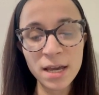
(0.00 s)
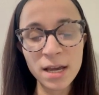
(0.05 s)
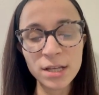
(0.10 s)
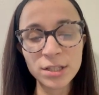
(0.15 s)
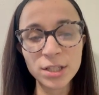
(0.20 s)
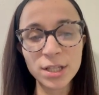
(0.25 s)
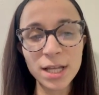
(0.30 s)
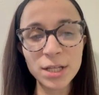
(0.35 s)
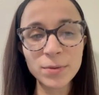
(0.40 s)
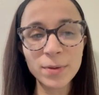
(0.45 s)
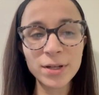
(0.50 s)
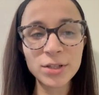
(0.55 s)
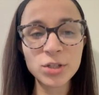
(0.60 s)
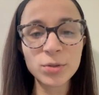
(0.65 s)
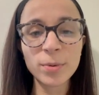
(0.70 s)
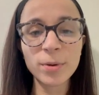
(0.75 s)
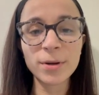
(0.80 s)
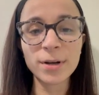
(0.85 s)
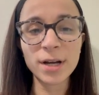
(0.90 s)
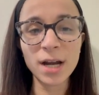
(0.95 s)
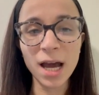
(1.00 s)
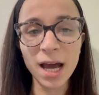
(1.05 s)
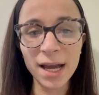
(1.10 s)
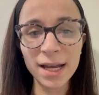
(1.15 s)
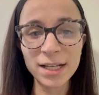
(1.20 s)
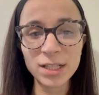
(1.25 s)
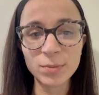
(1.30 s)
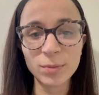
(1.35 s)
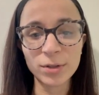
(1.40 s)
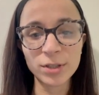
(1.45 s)
So that's why troponin I
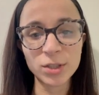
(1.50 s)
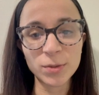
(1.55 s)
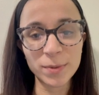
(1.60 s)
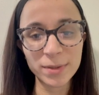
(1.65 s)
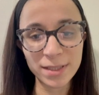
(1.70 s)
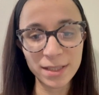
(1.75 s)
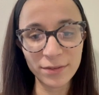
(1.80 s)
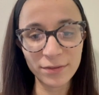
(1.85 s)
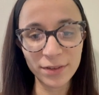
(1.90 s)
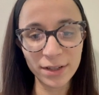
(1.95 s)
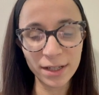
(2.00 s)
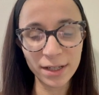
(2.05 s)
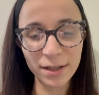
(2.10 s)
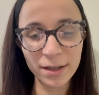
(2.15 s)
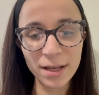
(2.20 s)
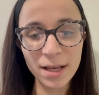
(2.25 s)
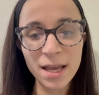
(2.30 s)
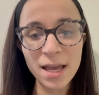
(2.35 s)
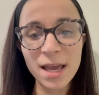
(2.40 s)
is more specific.